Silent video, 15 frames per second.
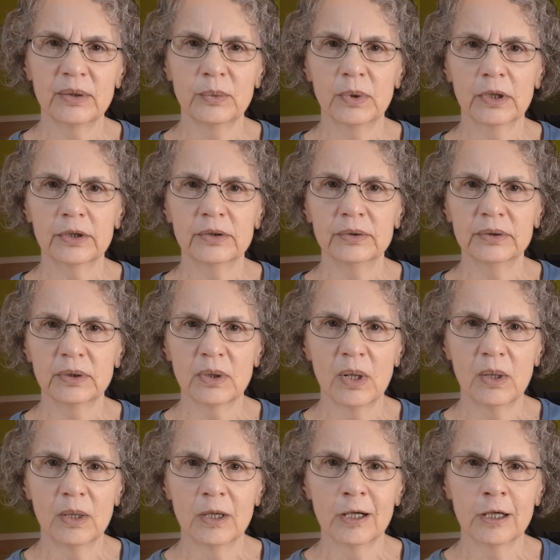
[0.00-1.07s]
work on the
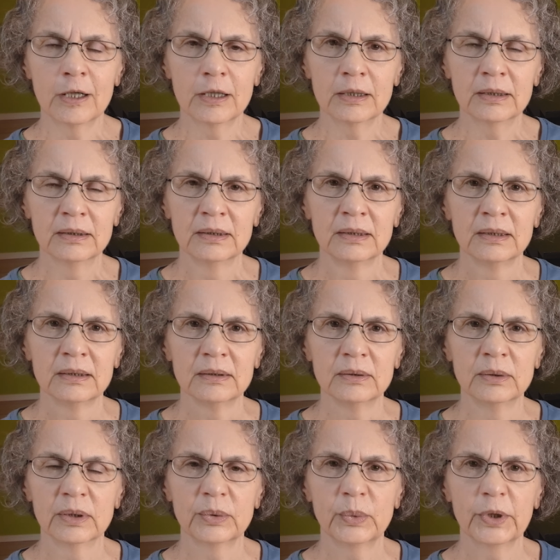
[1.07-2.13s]
car
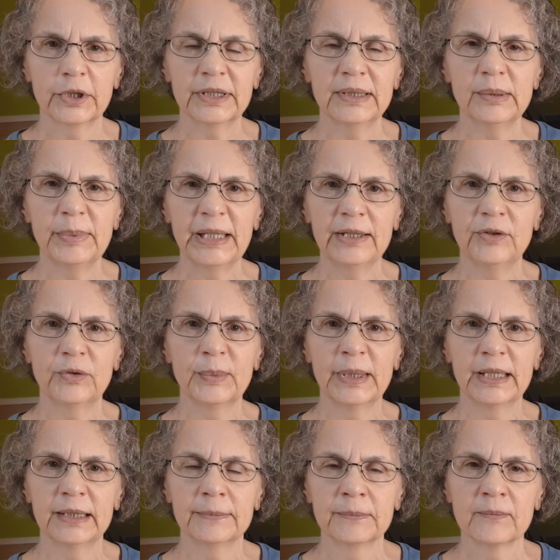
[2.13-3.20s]
or work in the
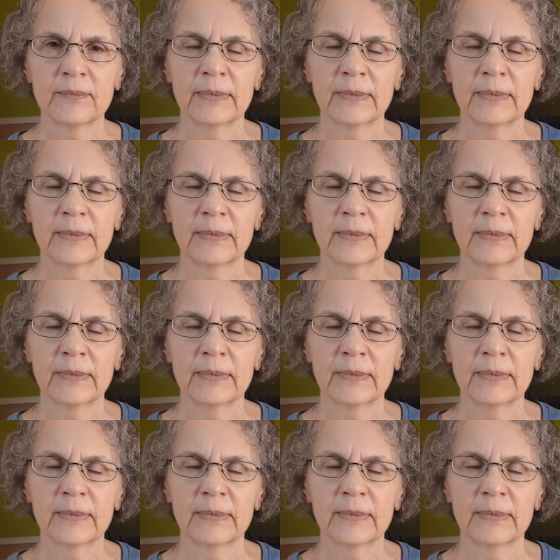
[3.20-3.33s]
basement,